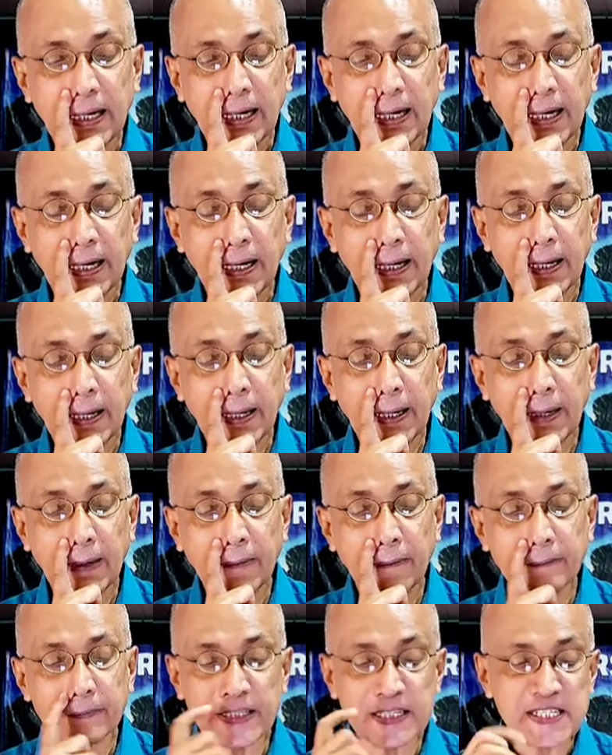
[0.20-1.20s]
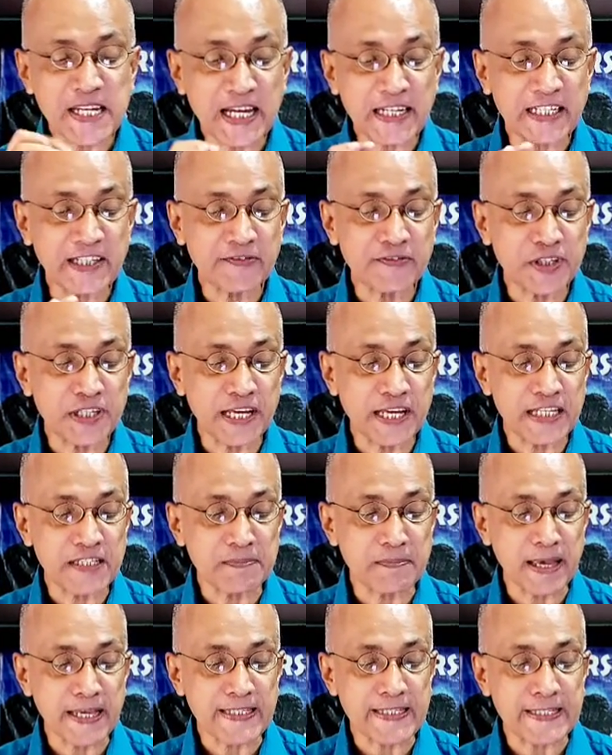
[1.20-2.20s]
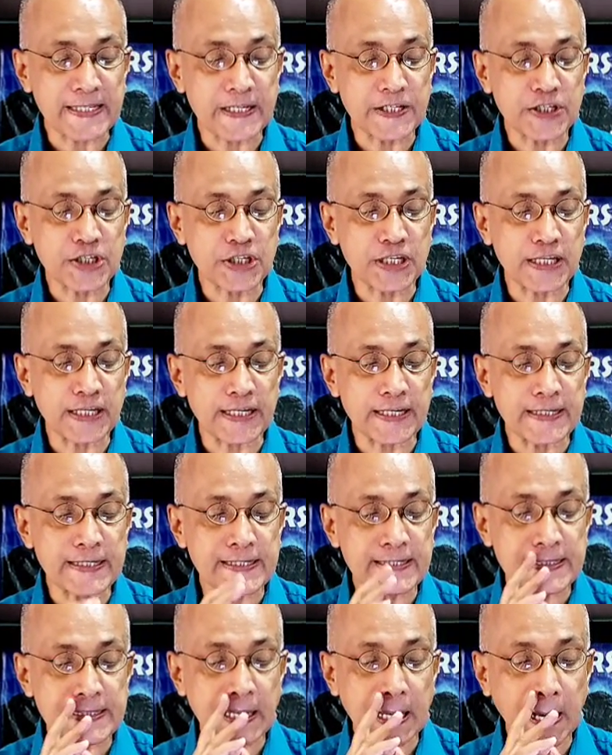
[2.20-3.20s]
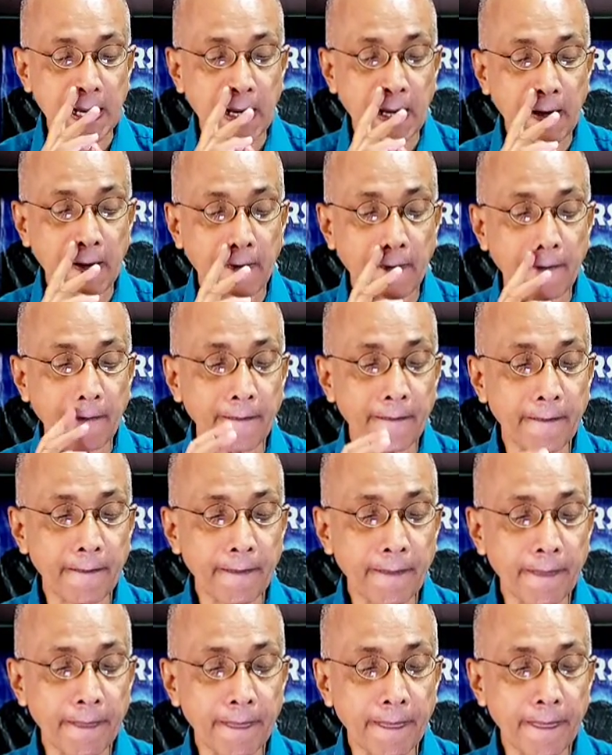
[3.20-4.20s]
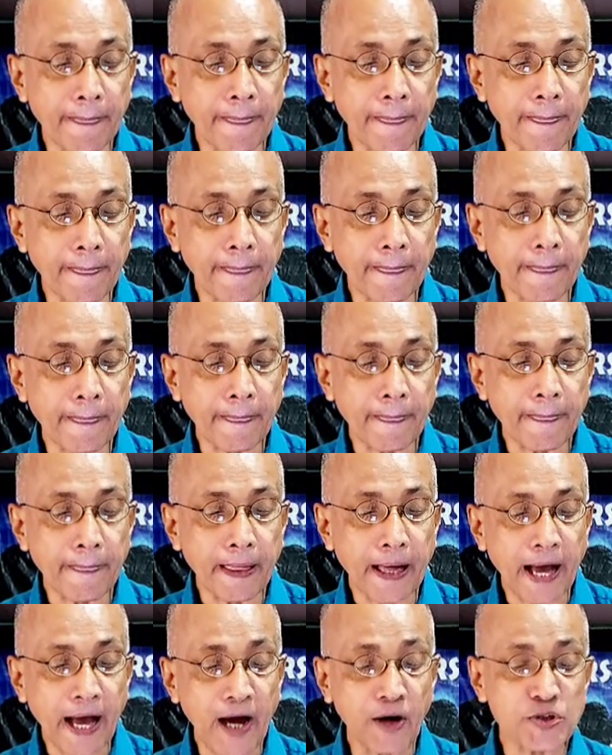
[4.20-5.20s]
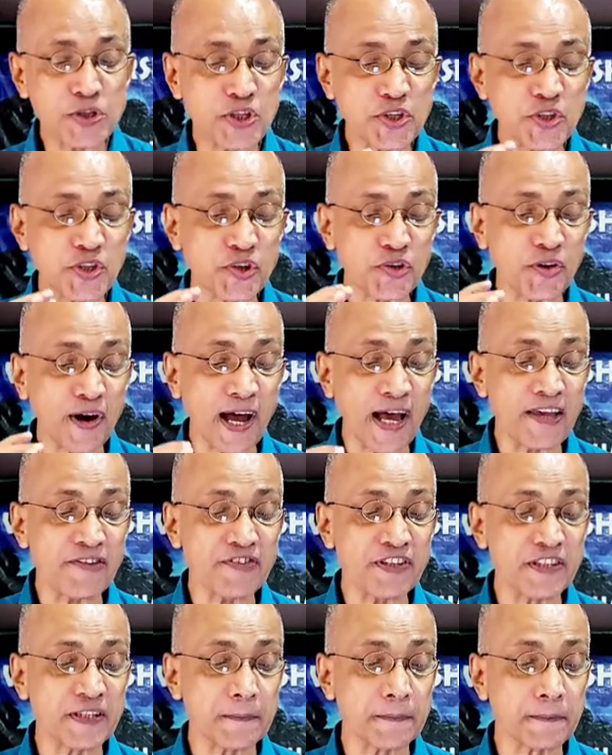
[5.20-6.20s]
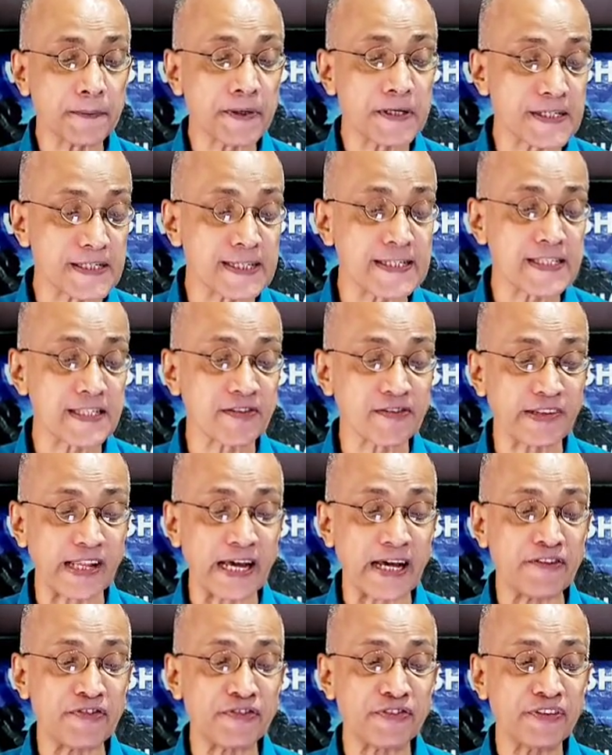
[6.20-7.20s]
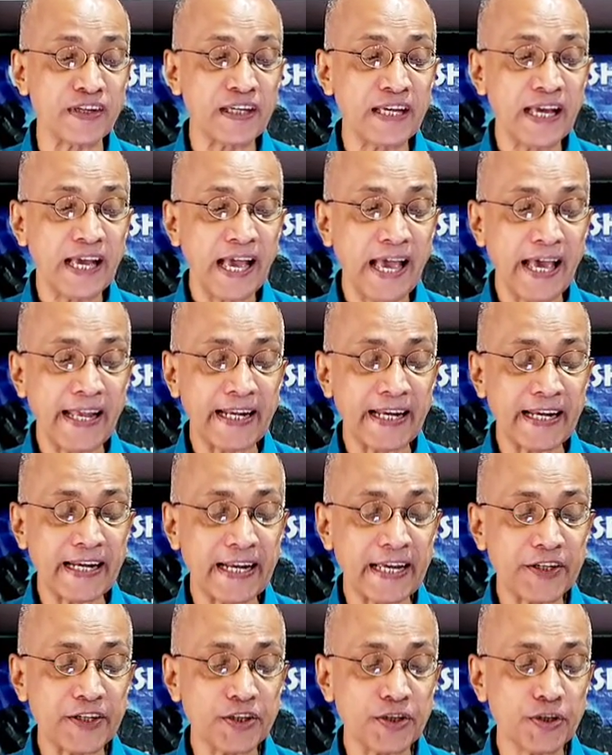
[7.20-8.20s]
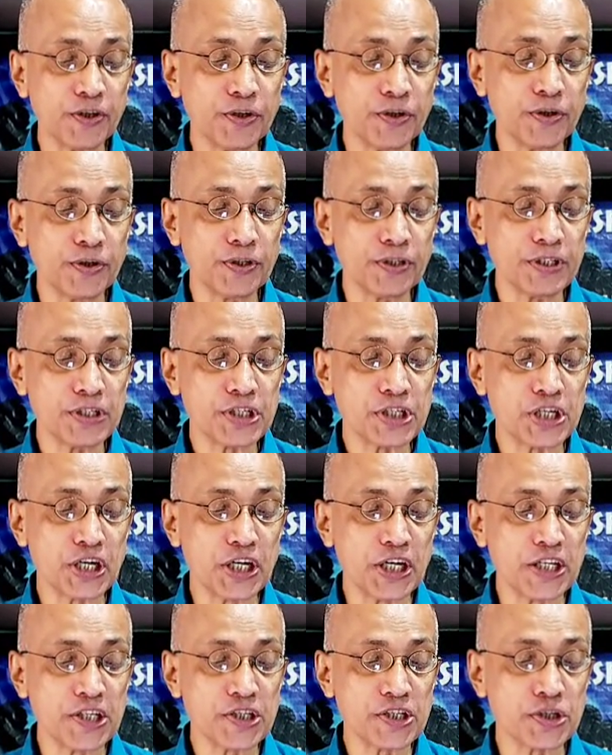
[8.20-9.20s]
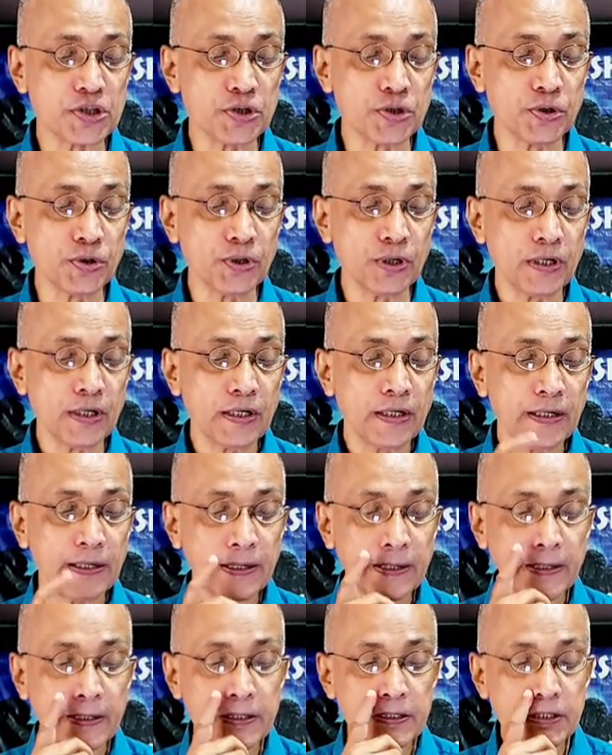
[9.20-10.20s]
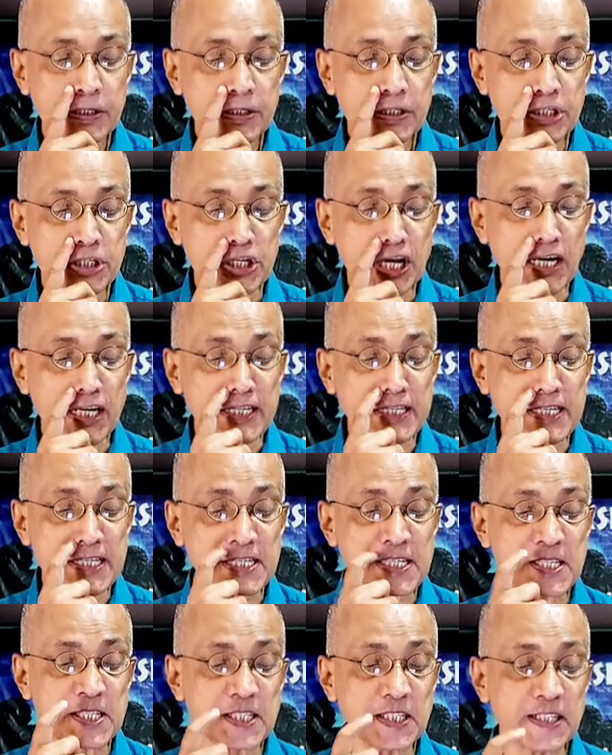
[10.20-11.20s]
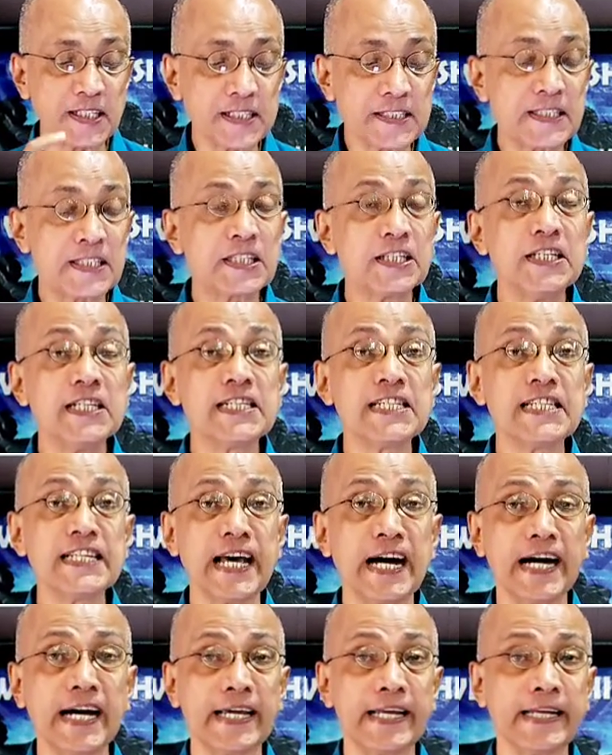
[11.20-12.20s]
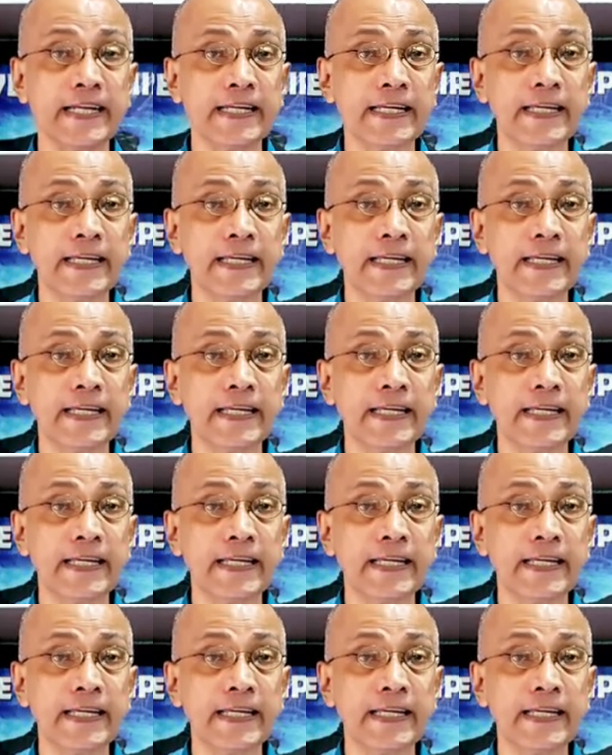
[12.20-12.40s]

The title of today's message is How to Thrive in the Prisons of Life. And I'd like you to turn to Genesis 39.